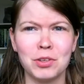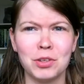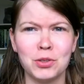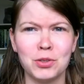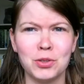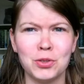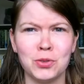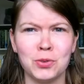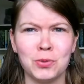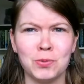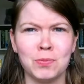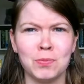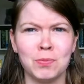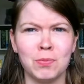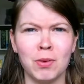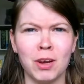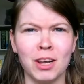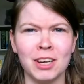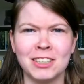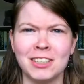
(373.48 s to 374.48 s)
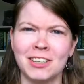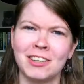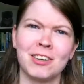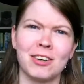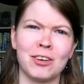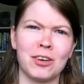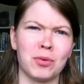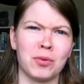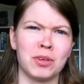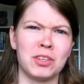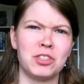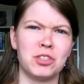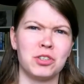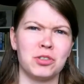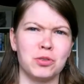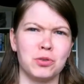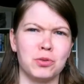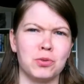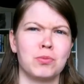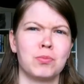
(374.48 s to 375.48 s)
you like decluttering
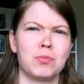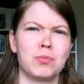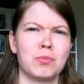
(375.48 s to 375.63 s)
too,